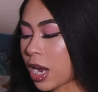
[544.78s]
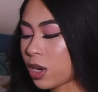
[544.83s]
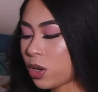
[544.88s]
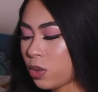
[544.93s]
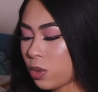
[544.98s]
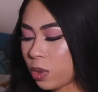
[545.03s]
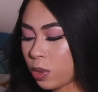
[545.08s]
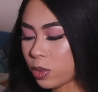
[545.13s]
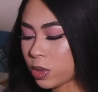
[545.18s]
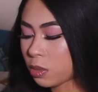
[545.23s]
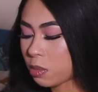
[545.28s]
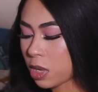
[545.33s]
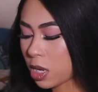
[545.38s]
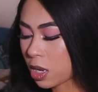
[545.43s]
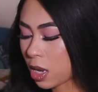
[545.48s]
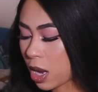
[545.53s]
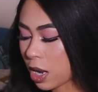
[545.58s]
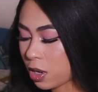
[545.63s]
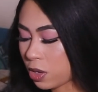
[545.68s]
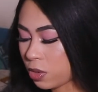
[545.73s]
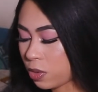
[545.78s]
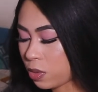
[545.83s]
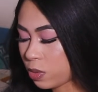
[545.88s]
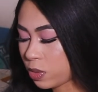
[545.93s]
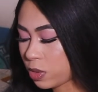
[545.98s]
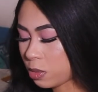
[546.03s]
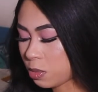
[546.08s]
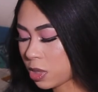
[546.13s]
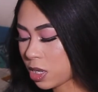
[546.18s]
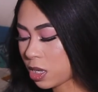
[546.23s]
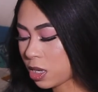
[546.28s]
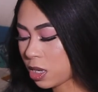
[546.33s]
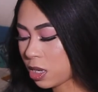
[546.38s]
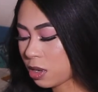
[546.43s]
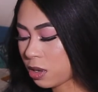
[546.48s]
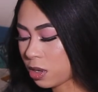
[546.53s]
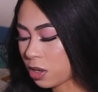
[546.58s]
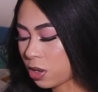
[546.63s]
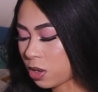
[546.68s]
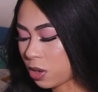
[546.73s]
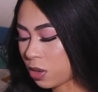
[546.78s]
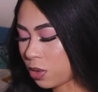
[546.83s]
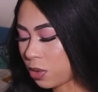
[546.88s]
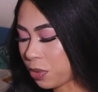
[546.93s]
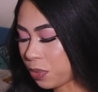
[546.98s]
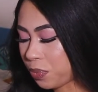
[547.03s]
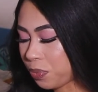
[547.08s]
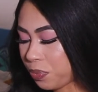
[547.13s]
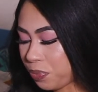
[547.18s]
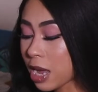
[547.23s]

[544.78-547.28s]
I knew it was me. I knew it was me, you know.